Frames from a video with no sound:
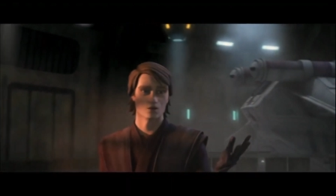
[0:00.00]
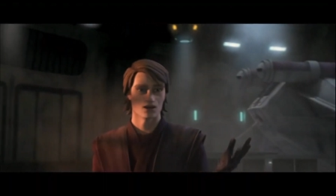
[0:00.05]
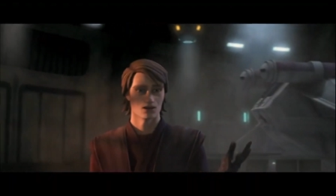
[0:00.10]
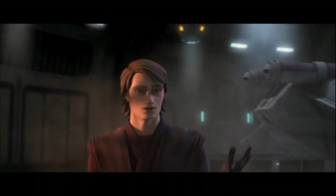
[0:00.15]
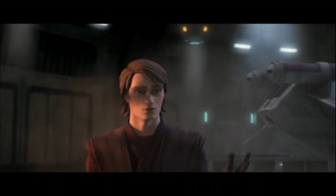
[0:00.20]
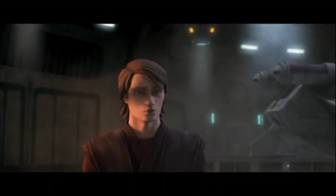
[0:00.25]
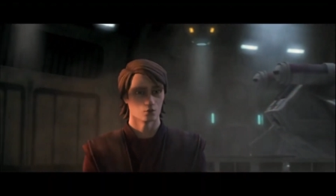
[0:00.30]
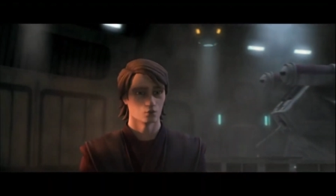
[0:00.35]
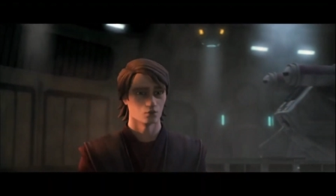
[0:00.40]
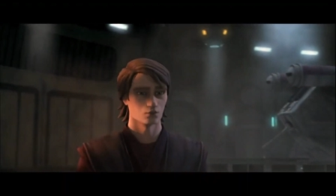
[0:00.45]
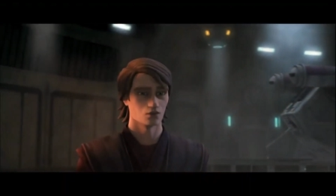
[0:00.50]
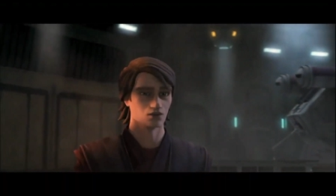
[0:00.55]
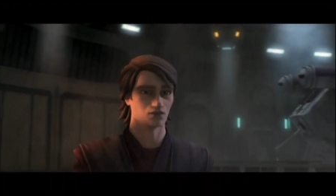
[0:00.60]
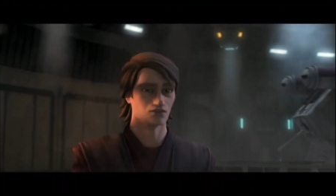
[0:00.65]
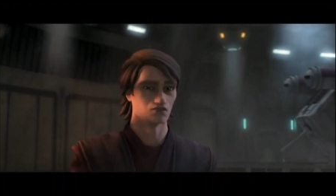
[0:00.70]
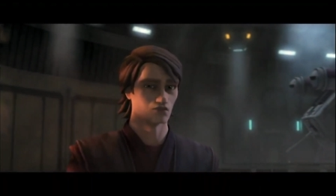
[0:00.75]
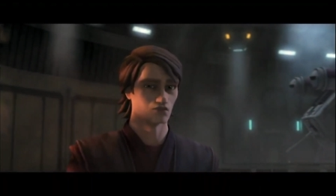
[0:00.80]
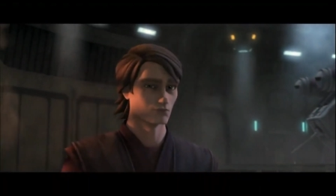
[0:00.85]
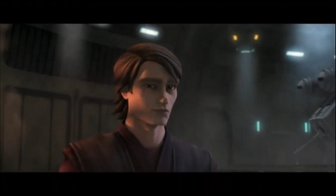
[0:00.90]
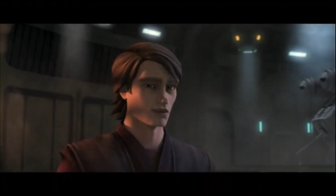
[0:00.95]
you wanted to
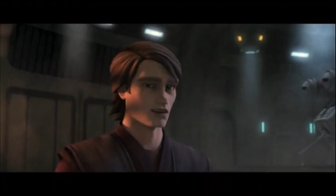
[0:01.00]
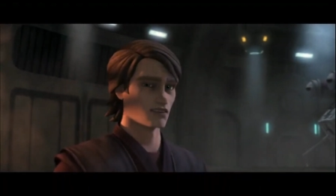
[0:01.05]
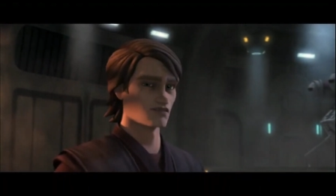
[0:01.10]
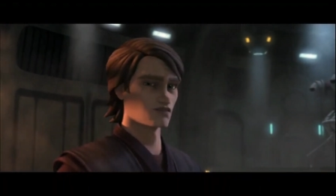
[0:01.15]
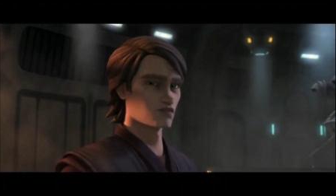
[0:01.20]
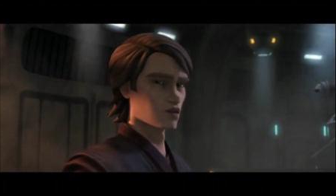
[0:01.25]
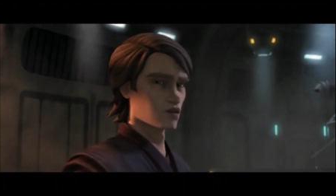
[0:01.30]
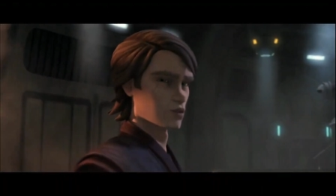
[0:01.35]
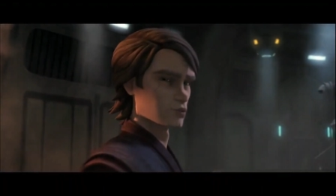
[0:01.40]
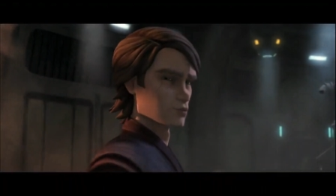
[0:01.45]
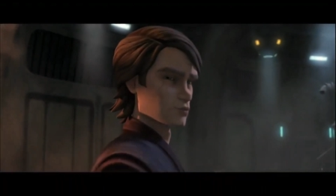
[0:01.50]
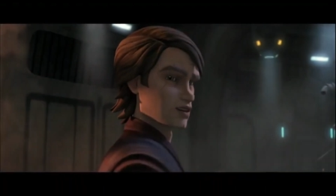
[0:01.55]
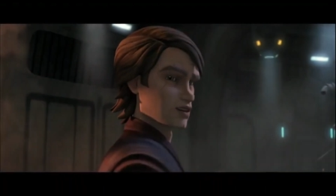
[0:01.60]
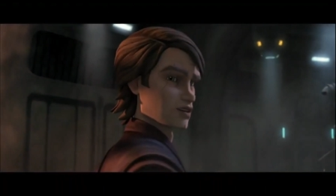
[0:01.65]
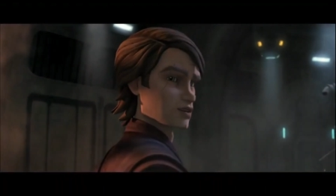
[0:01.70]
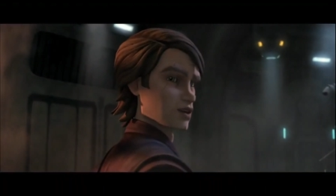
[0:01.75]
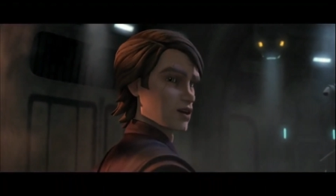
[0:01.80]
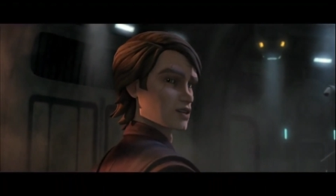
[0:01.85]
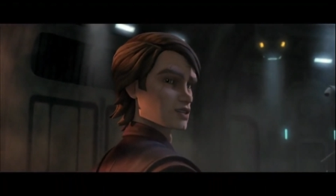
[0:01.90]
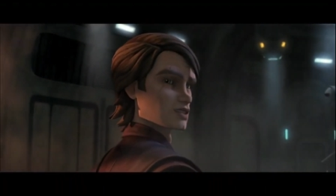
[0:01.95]
shield us from the lifeform
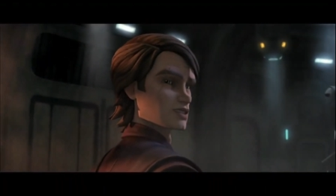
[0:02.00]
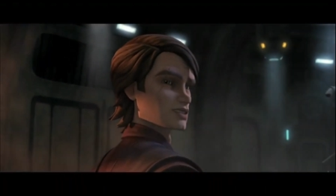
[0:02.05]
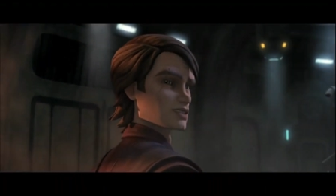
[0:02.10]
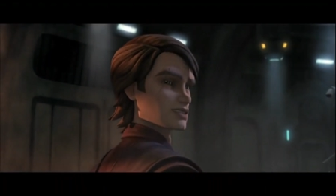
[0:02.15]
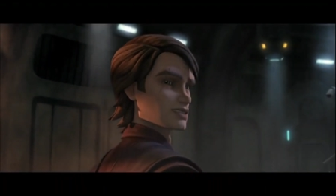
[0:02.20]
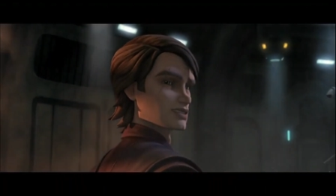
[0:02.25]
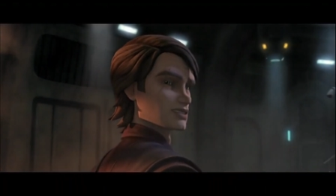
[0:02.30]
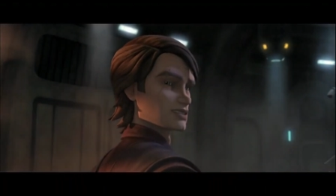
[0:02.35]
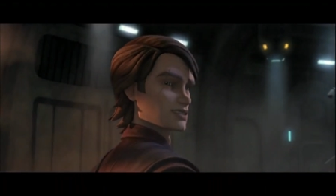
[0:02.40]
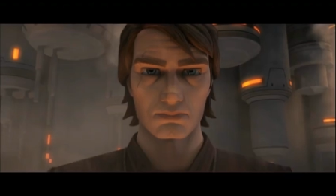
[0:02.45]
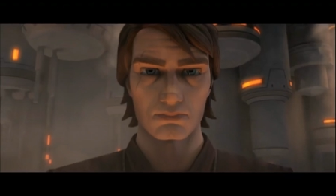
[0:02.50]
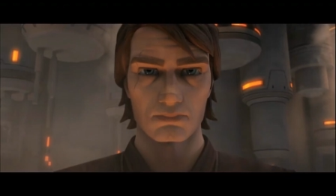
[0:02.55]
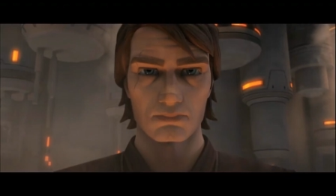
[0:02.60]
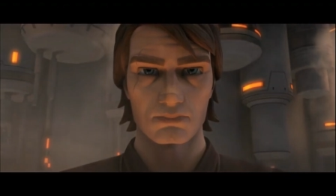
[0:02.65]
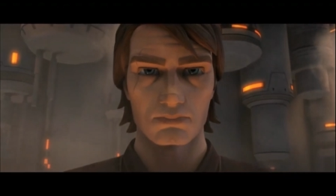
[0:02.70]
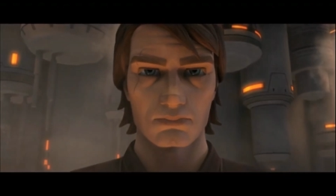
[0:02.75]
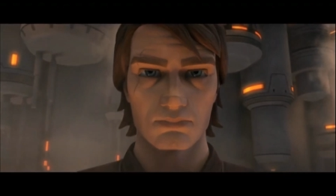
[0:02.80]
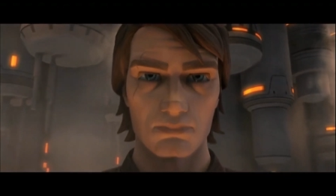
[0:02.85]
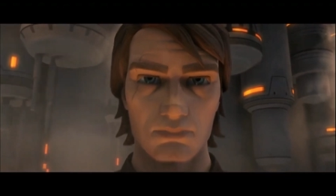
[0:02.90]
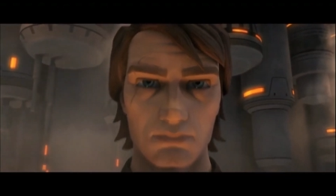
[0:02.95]
scanners.
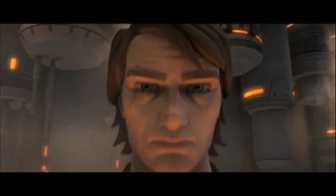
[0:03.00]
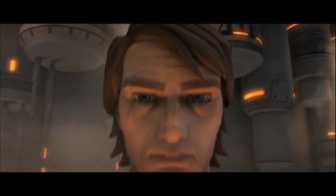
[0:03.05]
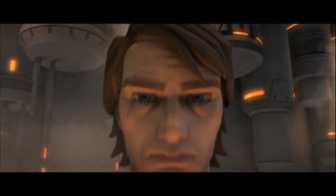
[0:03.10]
A